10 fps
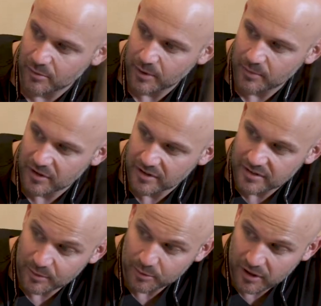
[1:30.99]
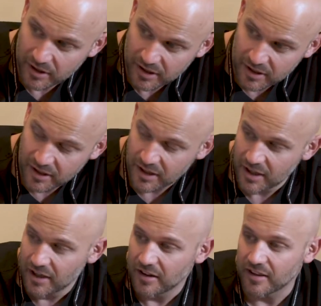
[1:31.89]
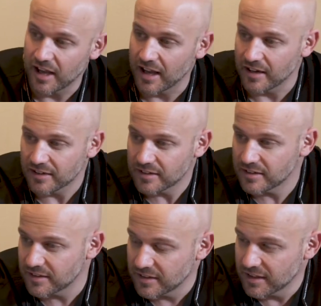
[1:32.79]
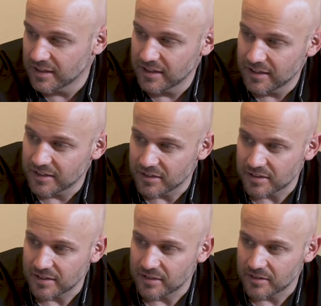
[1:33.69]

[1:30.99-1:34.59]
the patient, they're both fixed. And so it's a